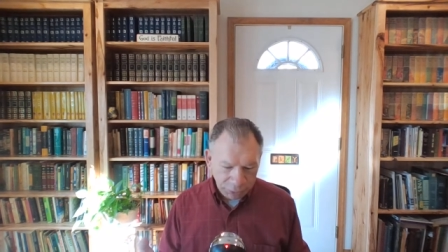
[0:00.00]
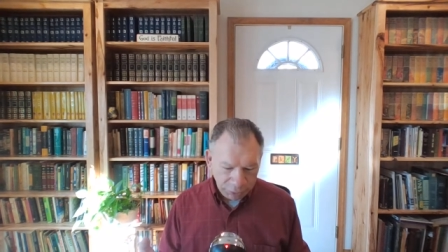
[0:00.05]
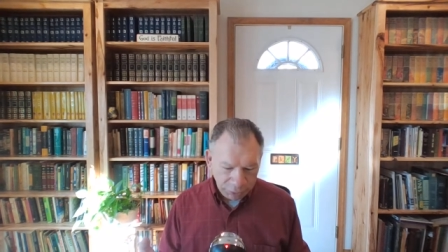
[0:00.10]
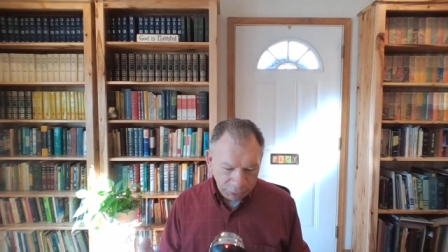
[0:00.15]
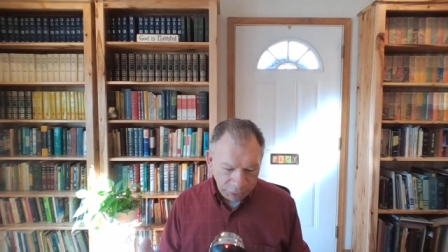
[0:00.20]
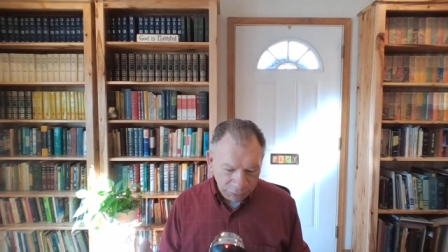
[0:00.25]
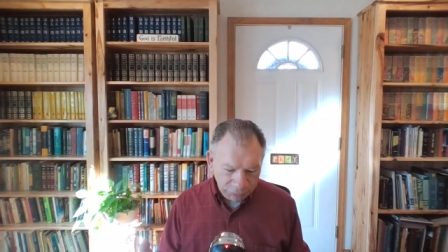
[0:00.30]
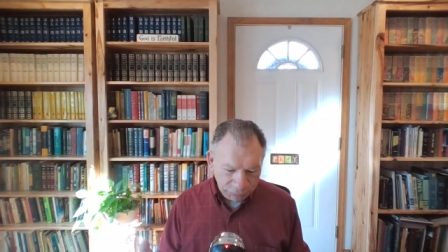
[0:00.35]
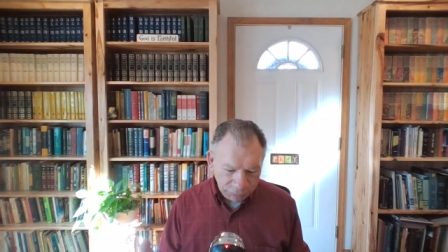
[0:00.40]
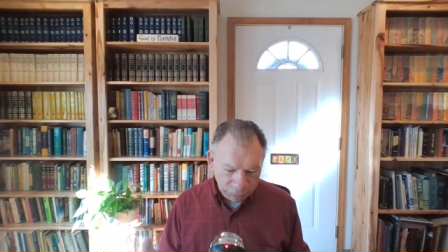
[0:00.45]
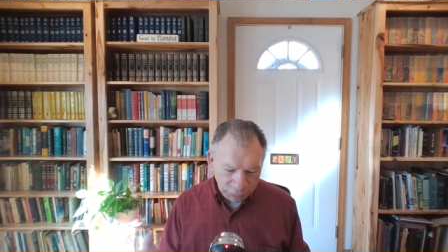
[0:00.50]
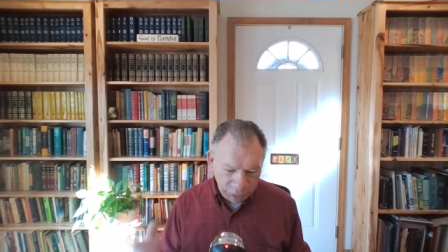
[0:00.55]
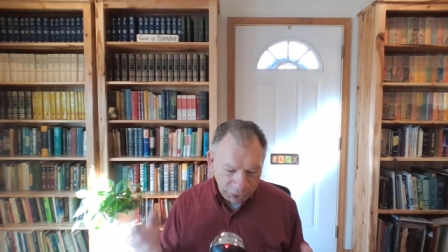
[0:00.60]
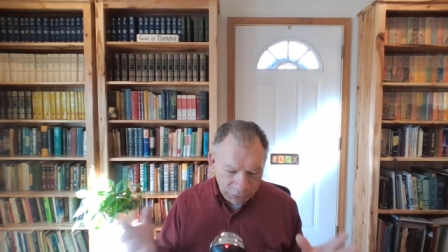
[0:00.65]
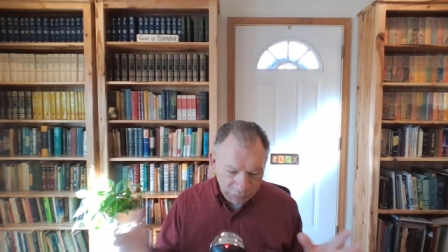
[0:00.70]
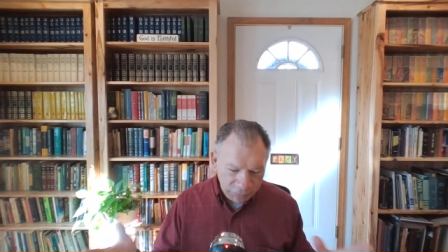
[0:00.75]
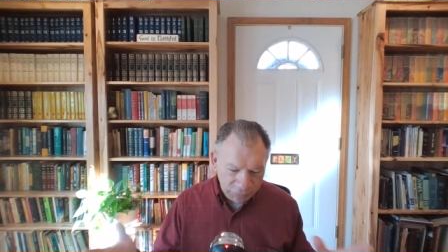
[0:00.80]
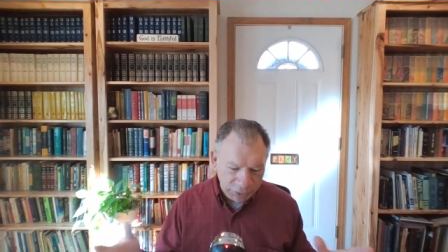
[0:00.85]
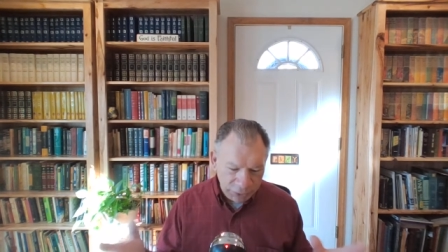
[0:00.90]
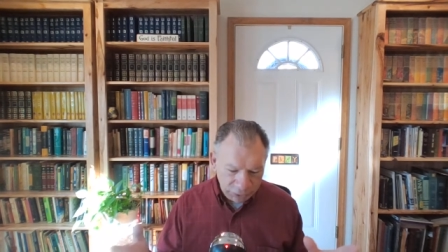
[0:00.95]
Okay,
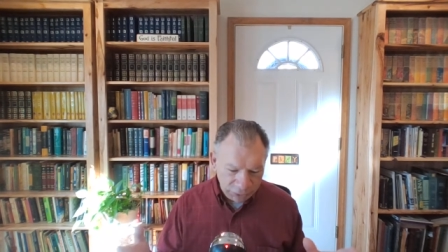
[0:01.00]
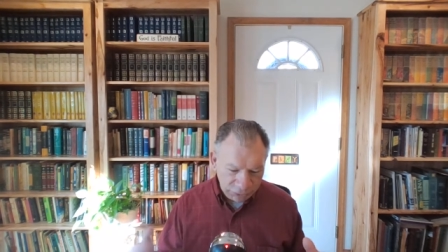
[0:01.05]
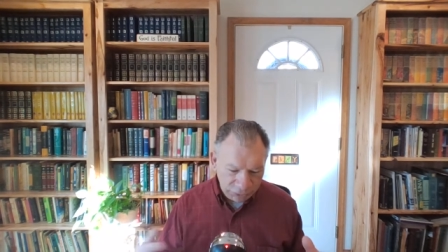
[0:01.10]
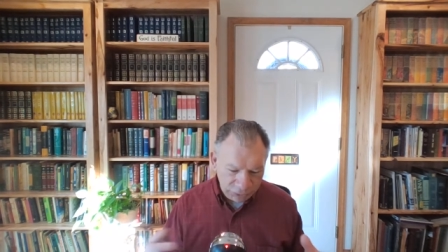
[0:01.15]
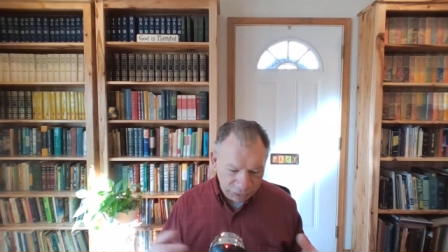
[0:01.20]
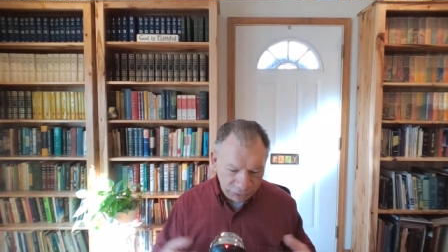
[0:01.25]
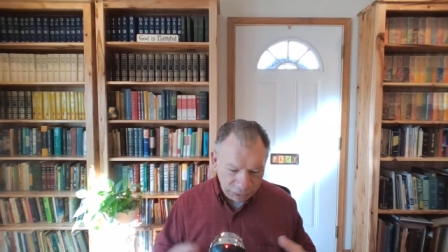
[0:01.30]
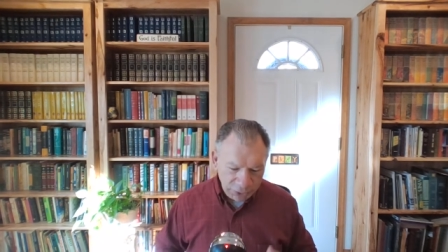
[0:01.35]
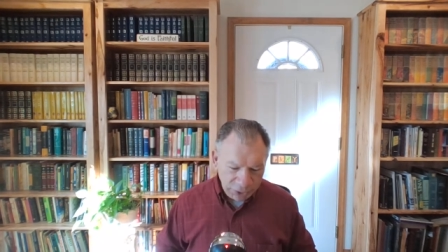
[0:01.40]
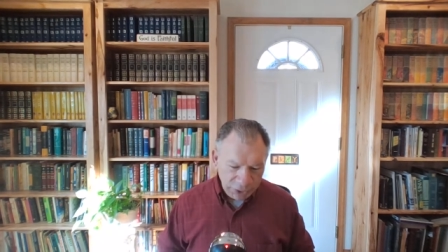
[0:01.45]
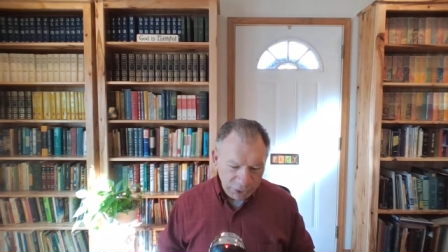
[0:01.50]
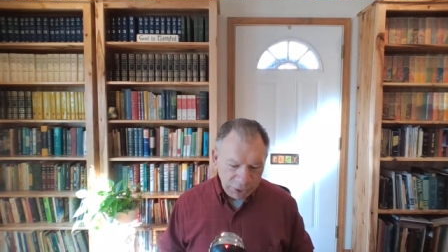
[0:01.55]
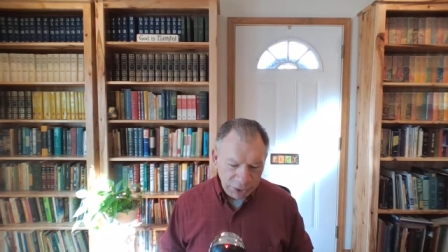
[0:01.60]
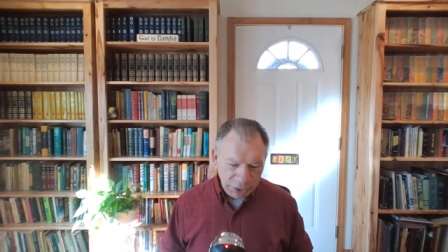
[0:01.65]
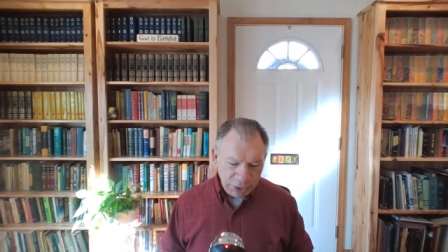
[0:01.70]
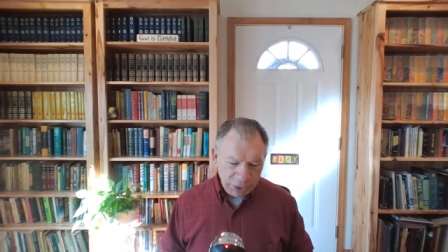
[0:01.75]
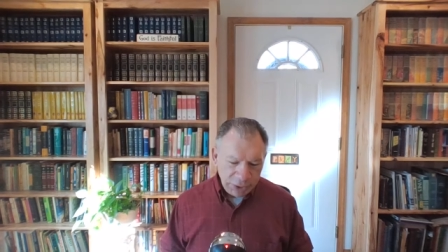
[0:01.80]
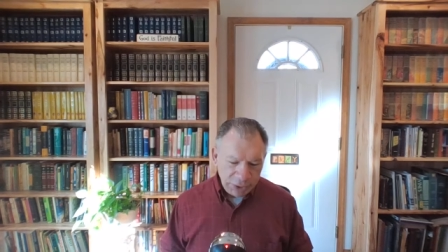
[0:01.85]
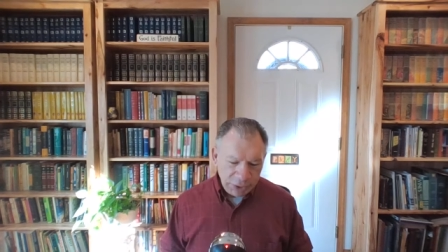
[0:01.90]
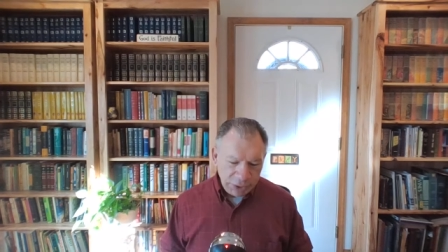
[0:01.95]
forgiveness.
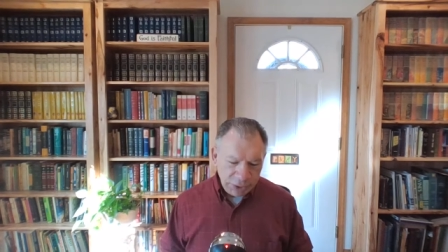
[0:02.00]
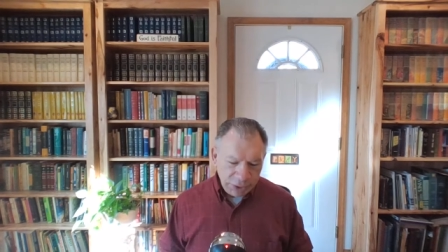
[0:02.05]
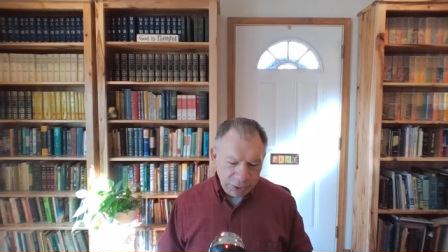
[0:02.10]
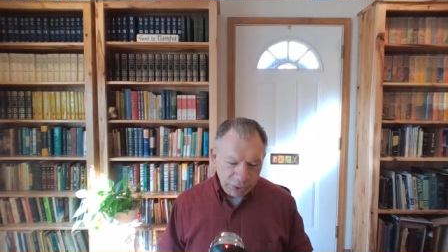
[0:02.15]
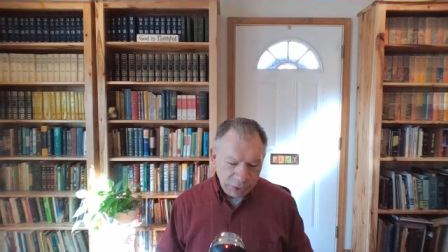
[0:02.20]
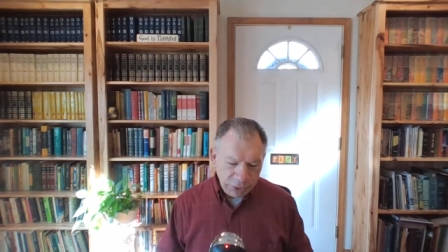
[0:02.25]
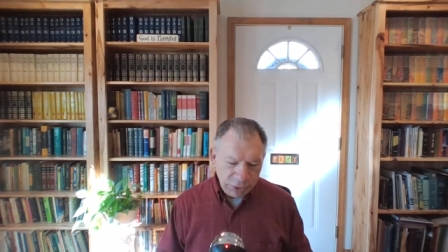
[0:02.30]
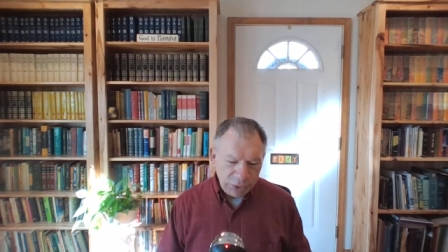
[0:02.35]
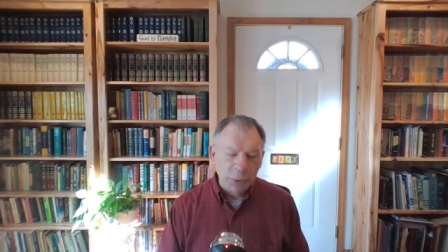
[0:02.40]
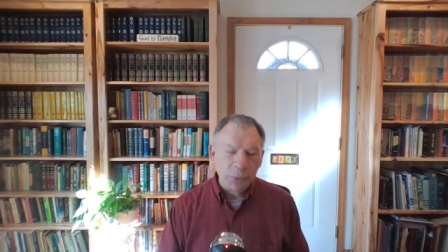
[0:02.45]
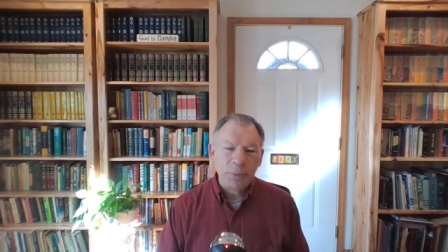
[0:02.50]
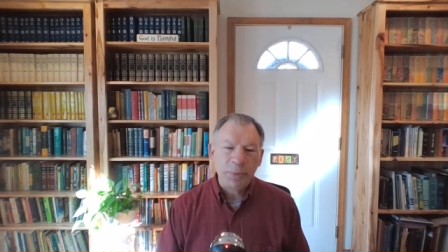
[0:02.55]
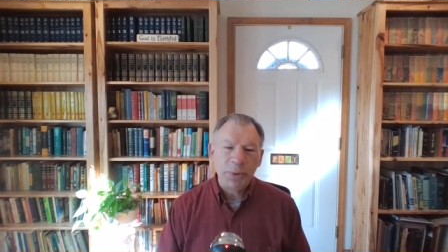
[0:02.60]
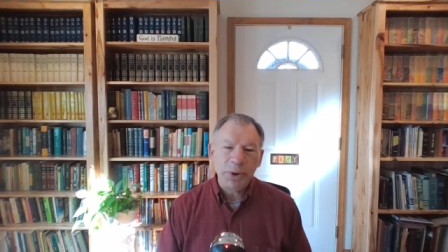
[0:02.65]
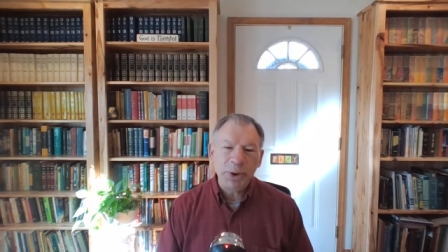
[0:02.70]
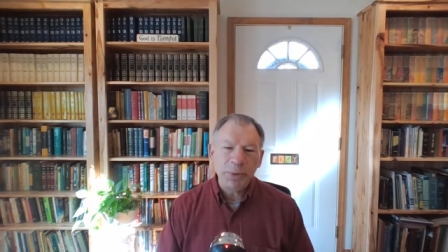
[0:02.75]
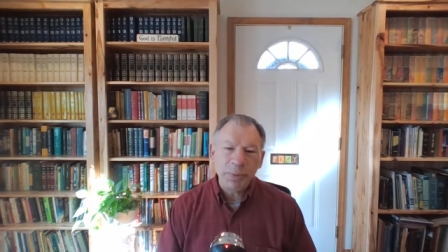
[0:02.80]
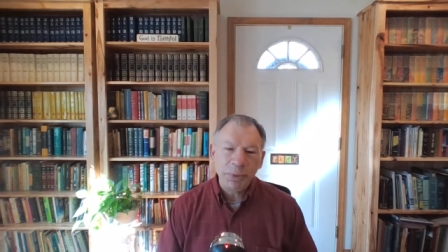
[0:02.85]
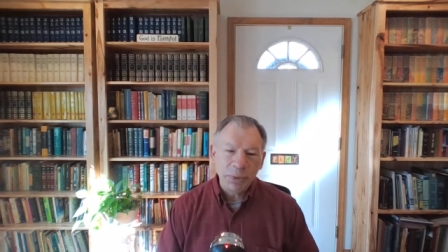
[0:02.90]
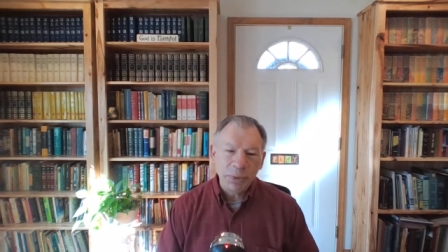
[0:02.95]
You know,
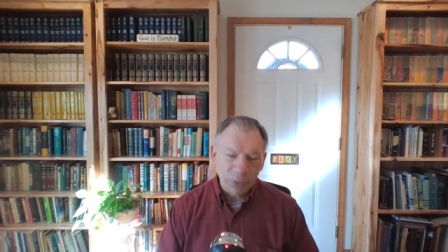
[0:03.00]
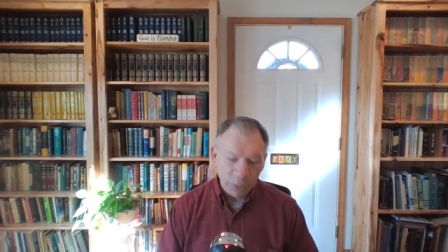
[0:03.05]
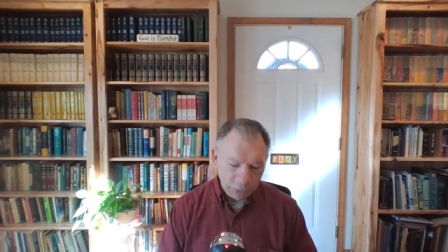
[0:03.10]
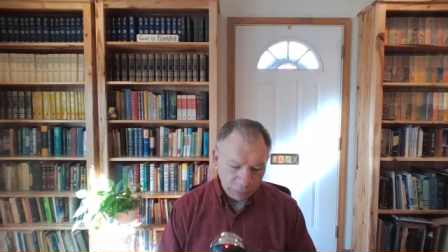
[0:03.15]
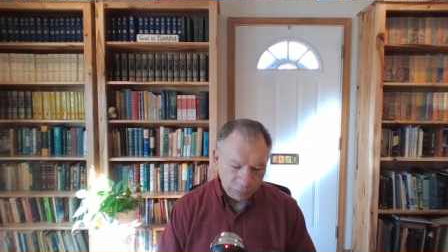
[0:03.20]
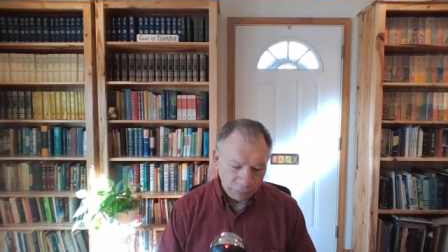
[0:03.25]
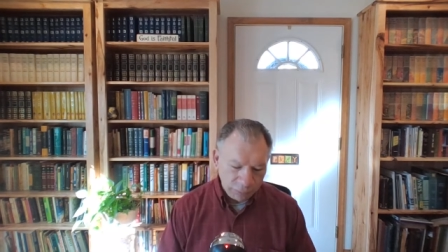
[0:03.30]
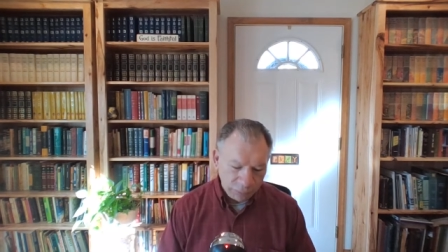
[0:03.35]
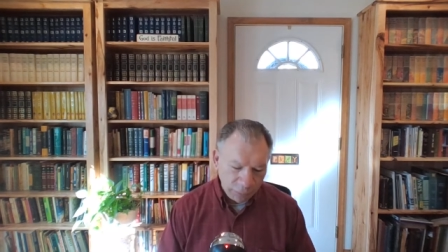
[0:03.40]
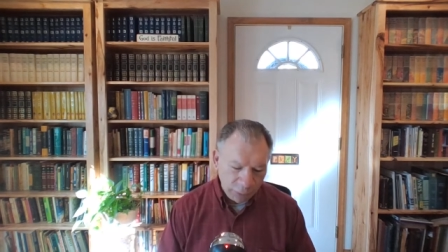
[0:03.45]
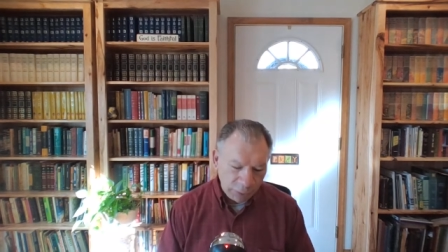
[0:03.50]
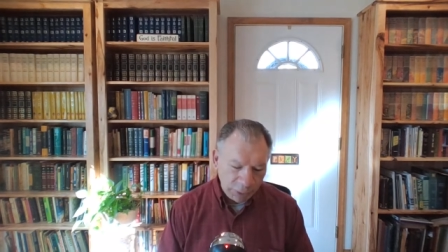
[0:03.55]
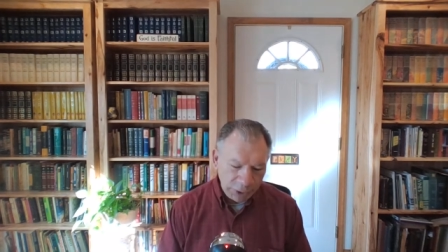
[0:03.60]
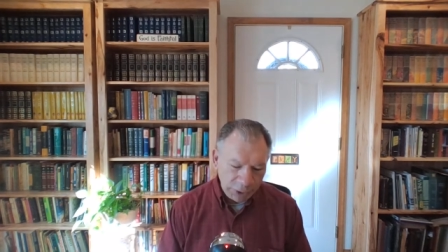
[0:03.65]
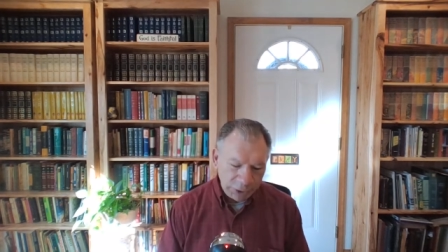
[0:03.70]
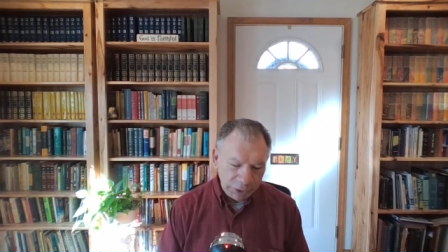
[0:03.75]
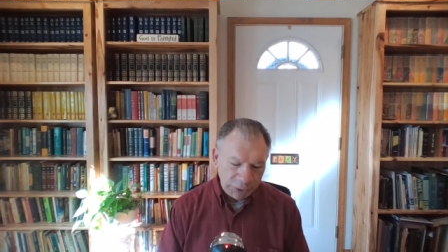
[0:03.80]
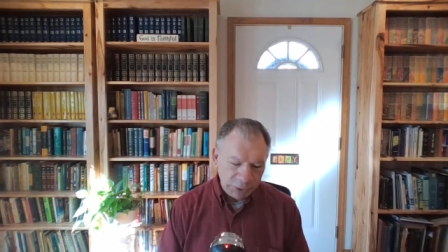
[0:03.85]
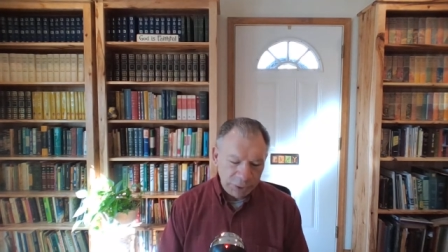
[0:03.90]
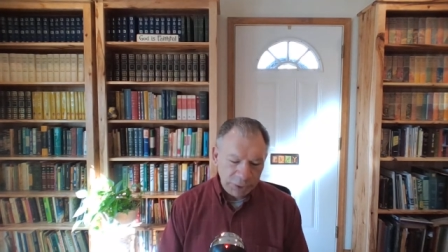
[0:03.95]
people are
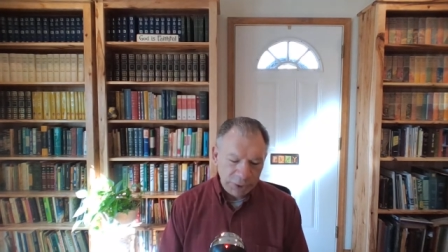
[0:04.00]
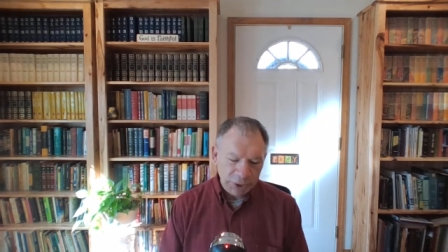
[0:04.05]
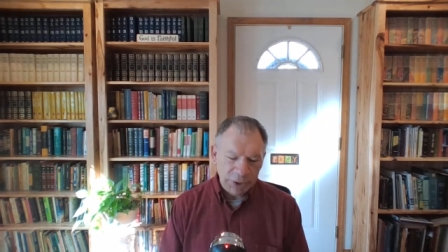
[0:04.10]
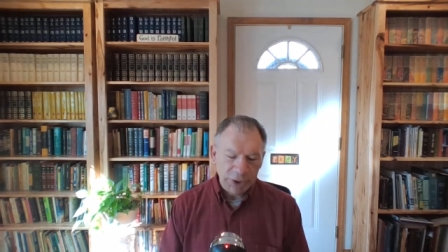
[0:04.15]
fallen,